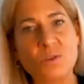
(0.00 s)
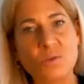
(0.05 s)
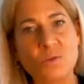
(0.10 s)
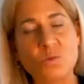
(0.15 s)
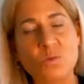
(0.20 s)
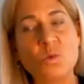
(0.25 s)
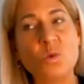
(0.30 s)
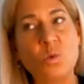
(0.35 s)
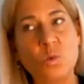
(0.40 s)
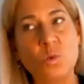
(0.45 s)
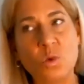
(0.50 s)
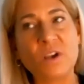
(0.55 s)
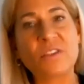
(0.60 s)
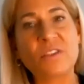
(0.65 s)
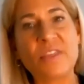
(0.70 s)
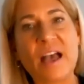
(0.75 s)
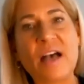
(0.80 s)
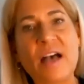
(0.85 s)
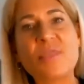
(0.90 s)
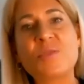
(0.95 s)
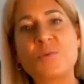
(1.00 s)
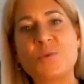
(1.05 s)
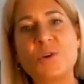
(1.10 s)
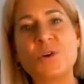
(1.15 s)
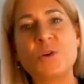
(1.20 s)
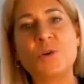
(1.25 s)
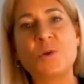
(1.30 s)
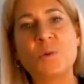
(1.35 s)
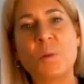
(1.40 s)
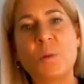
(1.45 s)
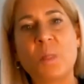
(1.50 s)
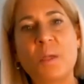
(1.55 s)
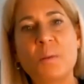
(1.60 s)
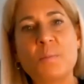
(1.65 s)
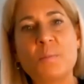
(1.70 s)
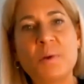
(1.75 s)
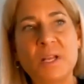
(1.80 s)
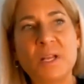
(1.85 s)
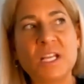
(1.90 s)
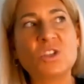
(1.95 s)
or we'll work that through.
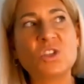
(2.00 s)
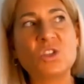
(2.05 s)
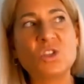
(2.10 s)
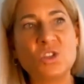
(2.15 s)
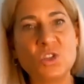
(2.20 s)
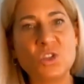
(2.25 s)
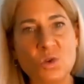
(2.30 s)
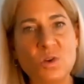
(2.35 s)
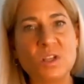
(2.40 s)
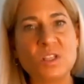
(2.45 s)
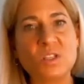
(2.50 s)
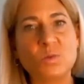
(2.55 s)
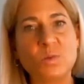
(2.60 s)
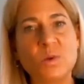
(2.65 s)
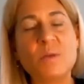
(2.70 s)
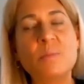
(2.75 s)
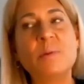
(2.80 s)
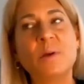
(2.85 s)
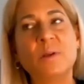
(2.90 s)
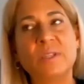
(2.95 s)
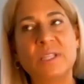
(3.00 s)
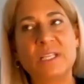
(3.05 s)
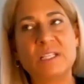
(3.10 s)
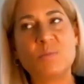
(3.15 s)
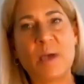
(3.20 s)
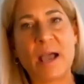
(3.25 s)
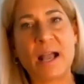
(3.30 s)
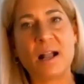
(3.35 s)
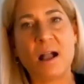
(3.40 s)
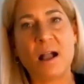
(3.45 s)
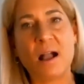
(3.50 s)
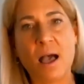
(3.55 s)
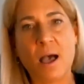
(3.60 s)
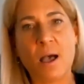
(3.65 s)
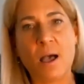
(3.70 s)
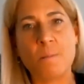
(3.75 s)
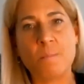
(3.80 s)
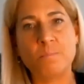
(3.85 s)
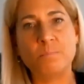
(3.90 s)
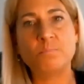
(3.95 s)
But as soon as we build this back
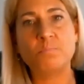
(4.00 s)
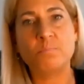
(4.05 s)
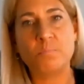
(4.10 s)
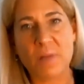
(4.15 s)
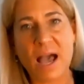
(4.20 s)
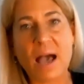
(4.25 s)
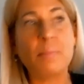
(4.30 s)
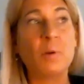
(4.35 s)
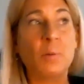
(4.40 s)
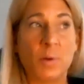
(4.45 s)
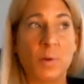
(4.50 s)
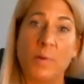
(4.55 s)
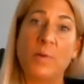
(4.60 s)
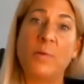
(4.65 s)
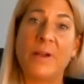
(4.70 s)
up, I'm going to put my